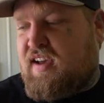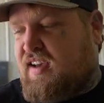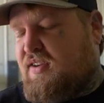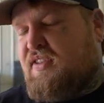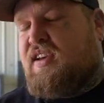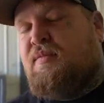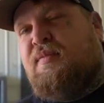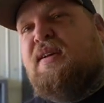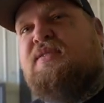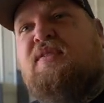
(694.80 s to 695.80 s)
I don't think I'm gonna
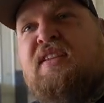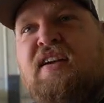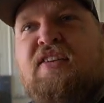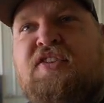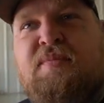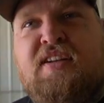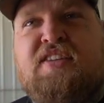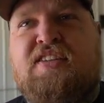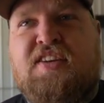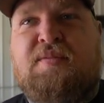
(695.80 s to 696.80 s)
mess with dinner too much.
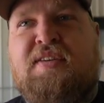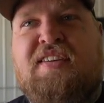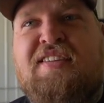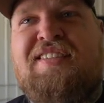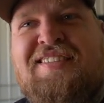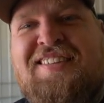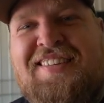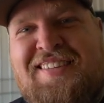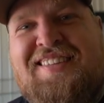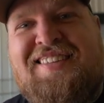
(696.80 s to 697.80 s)
It's going to be.
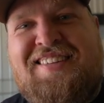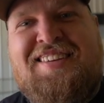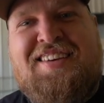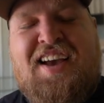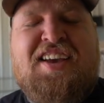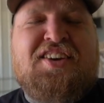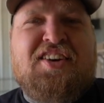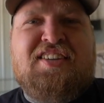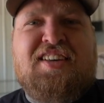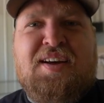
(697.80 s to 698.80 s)
I can
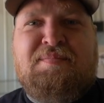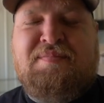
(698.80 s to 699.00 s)
cook some.